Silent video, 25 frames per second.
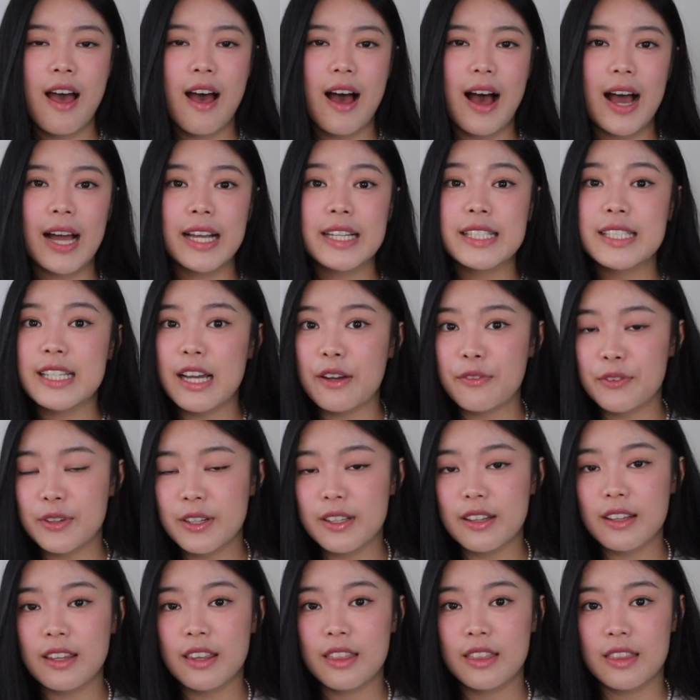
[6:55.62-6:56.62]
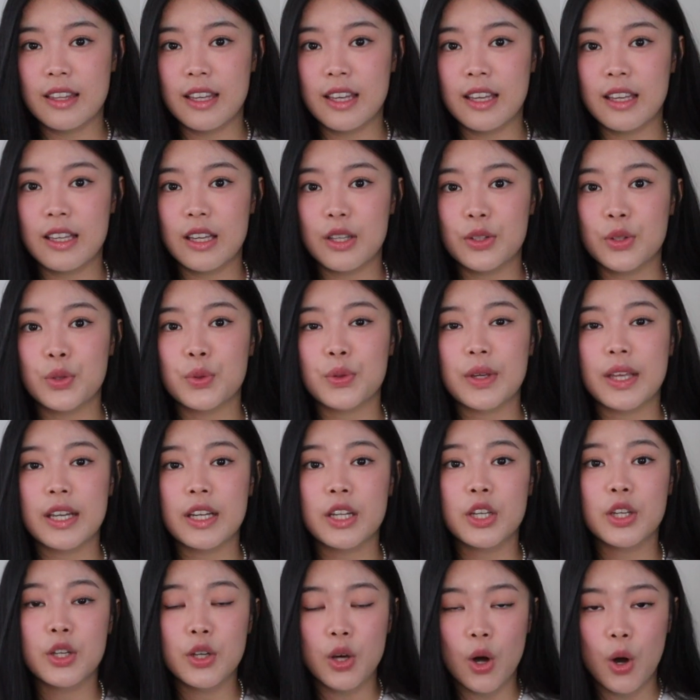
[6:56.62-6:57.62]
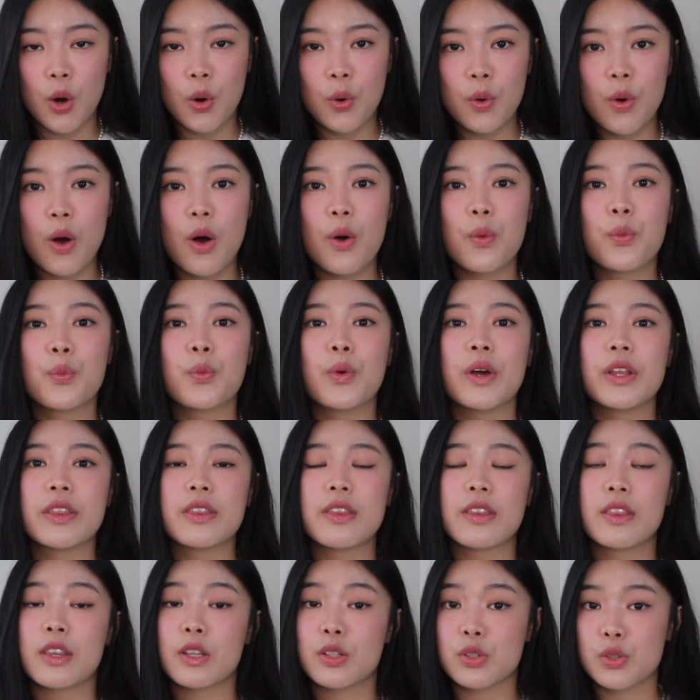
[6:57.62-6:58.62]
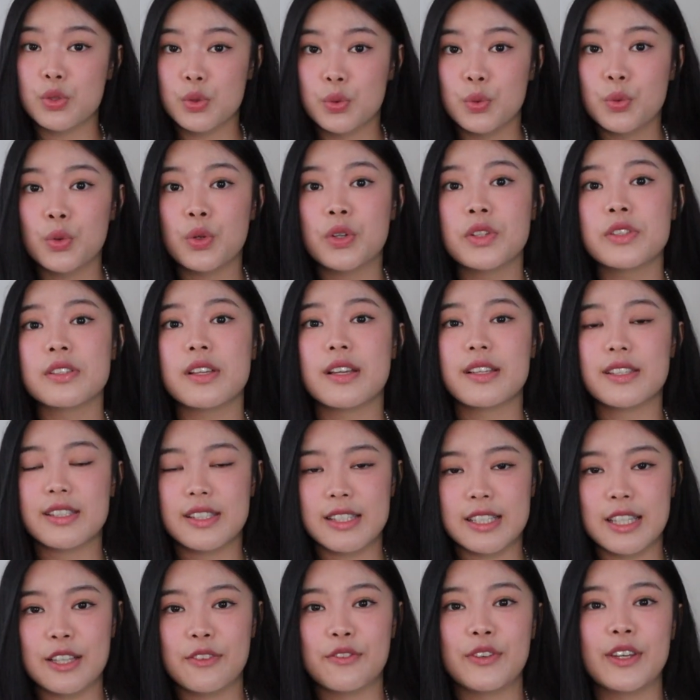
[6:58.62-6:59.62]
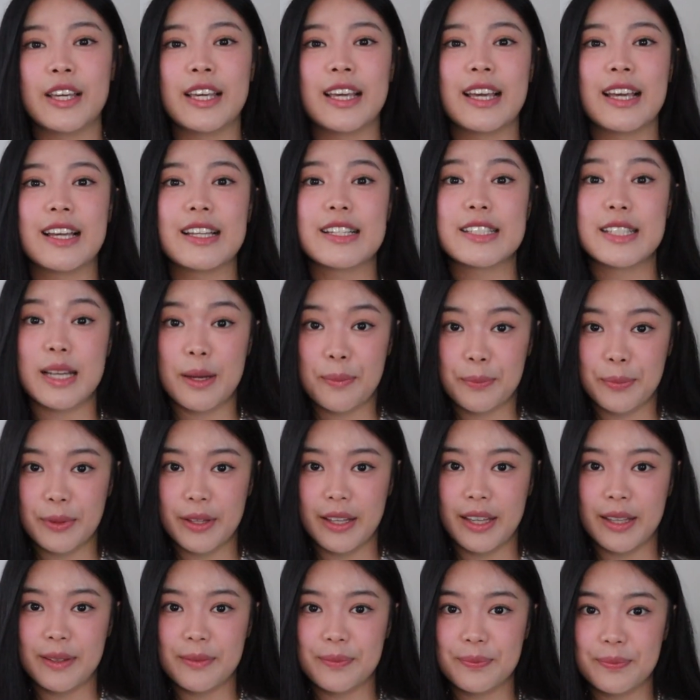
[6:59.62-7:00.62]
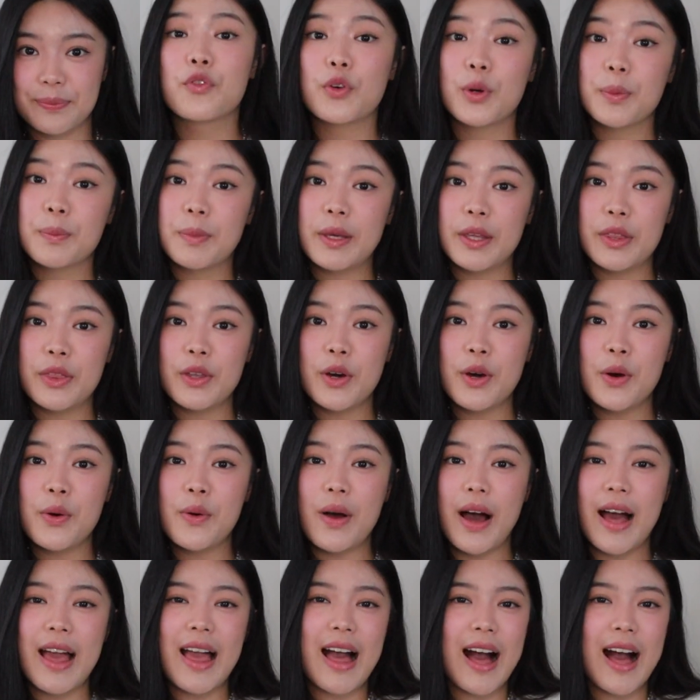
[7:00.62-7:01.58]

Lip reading: I definitely think you can go with the school's CV template. For me though, I